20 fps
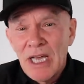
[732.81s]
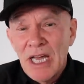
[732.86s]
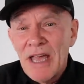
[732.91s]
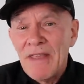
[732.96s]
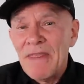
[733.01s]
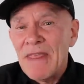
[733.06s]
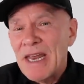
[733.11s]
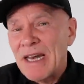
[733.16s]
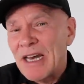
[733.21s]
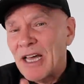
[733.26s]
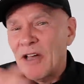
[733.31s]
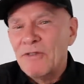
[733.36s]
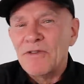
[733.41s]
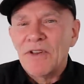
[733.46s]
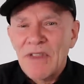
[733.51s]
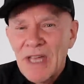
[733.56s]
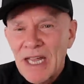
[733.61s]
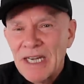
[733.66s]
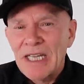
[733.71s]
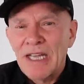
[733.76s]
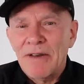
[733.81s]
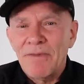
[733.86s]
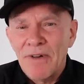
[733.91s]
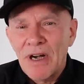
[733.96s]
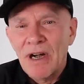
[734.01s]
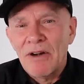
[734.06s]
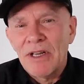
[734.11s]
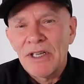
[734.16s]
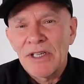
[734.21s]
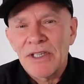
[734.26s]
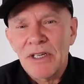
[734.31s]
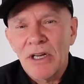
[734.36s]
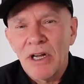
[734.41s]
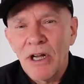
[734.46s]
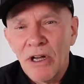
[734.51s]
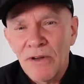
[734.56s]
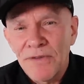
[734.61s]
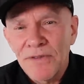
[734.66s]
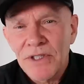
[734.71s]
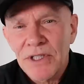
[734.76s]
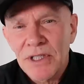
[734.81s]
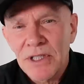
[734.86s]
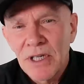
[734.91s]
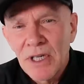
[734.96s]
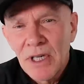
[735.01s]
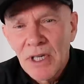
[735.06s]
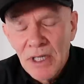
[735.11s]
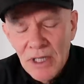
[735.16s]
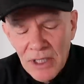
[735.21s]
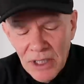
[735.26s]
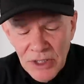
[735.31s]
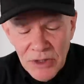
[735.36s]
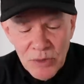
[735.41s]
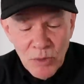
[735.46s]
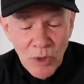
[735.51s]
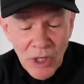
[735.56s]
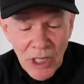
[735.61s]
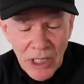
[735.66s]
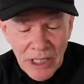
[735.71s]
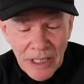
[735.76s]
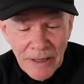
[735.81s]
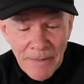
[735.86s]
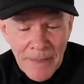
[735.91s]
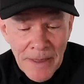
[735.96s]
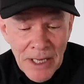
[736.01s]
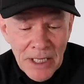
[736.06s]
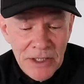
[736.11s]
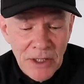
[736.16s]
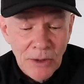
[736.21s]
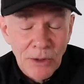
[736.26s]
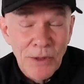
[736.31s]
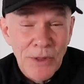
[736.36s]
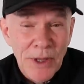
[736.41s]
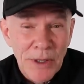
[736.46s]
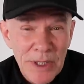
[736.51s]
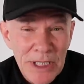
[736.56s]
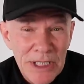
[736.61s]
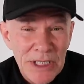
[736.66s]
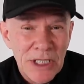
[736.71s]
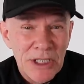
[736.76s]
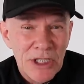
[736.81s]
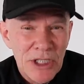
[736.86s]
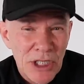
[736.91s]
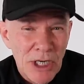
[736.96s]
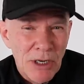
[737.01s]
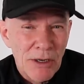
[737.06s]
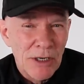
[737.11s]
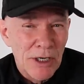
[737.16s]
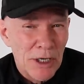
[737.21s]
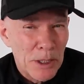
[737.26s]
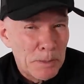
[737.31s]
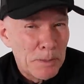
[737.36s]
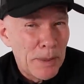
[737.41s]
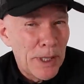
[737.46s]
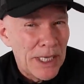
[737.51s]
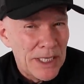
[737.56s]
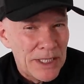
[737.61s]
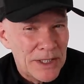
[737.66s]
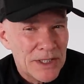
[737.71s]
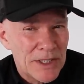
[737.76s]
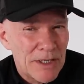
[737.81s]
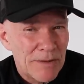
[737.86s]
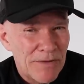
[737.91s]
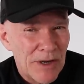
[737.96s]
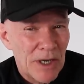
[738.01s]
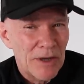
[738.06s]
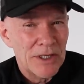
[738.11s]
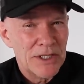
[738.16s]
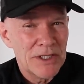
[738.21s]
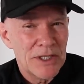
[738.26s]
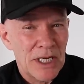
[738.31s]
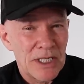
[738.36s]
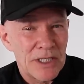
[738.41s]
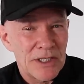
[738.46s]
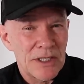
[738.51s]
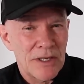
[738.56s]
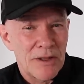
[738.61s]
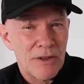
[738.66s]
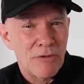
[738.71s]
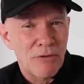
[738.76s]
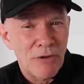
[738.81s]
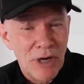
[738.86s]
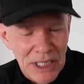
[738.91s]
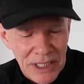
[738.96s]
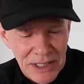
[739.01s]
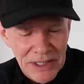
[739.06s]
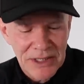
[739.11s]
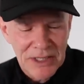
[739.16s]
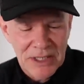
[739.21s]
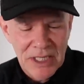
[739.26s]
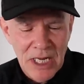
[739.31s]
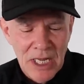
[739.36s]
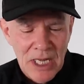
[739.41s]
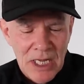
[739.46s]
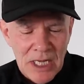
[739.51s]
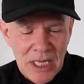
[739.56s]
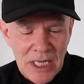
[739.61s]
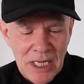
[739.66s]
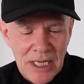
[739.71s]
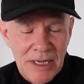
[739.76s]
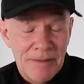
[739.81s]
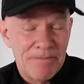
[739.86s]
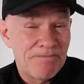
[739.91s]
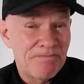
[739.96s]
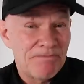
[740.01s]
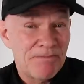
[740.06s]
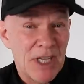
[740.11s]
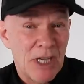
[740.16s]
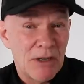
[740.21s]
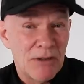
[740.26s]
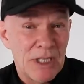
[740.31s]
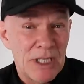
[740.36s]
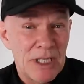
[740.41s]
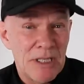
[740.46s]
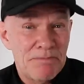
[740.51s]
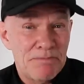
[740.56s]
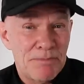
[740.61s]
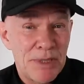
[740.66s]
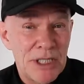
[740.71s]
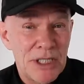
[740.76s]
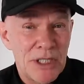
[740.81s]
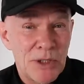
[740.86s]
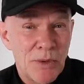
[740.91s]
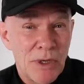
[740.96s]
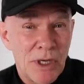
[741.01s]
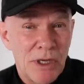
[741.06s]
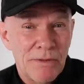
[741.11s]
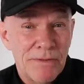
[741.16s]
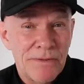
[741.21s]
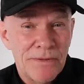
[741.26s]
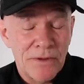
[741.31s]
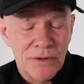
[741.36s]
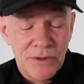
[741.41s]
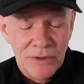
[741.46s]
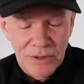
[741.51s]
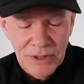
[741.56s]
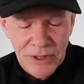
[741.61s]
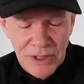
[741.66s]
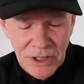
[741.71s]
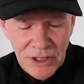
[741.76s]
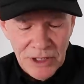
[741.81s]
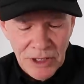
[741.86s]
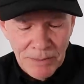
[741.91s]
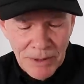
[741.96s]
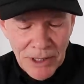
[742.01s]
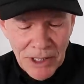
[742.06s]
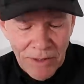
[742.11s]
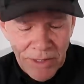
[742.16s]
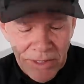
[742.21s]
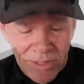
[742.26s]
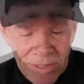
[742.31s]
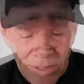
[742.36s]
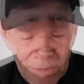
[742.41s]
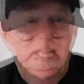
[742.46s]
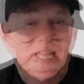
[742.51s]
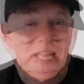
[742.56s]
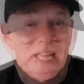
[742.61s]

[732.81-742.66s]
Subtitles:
And then after that, he had various offs as well. So although he did show a lot of pace at various stages of the race, only P12 for Sergio Perez.